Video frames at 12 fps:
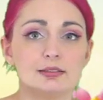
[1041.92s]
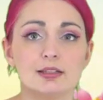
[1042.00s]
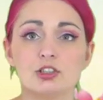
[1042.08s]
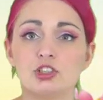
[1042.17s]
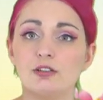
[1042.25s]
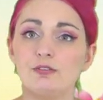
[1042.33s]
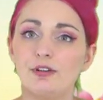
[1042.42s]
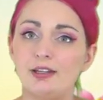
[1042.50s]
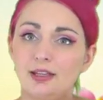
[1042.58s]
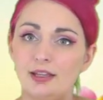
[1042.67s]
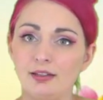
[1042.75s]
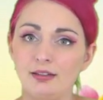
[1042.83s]
Does she
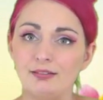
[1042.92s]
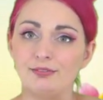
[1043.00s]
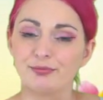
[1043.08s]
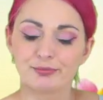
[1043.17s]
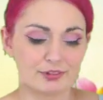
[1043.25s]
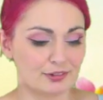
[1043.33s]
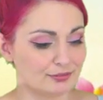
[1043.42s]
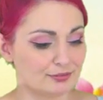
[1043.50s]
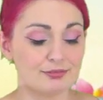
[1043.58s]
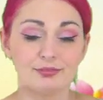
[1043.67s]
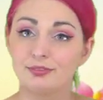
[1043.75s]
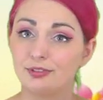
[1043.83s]
fit in?
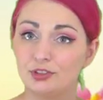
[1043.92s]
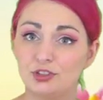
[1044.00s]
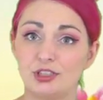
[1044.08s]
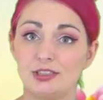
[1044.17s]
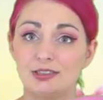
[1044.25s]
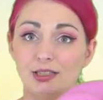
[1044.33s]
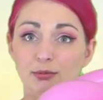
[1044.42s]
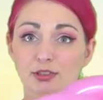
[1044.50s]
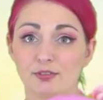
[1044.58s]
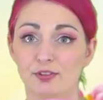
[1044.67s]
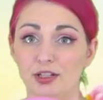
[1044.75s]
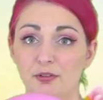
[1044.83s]
She seems
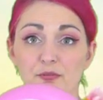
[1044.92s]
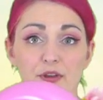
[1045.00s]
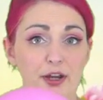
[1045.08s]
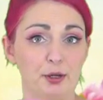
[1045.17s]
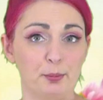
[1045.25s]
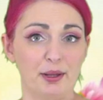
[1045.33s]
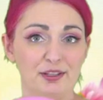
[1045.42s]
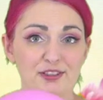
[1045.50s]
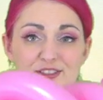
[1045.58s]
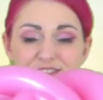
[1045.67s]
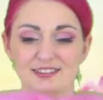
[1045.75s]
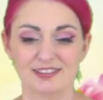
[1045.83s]
to fit in very well
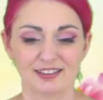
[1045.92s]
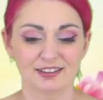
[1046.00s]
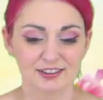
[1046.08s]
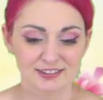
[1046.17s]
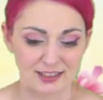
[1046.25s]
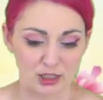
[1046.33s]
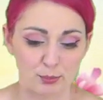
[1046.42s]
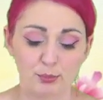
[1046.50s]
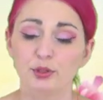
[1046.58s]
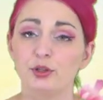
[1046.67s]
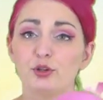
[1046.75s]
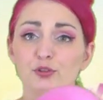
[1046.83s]
and still looks like a
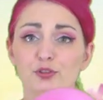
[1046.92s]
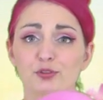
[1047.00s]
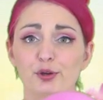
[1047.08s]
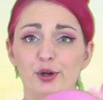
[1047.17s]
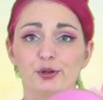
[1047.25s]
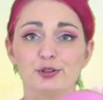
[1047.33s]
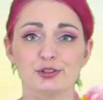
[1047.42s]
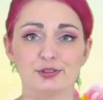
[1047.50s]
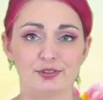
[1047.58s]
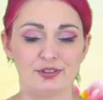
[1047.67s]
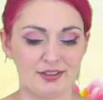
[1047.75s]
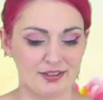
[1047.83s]
beautiful rose.
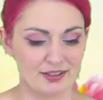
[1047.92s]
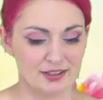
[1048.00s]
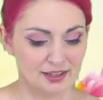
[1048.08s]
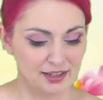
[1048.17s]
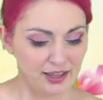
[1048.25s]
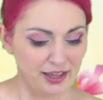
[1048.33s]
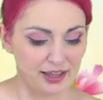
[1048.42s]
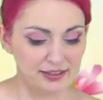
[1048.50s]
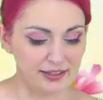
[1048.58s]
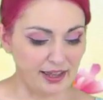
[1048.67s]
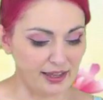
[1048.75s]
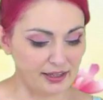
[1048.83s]

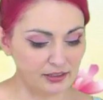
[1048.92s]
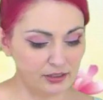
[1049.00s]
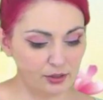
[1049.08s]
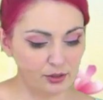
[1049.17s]
And then,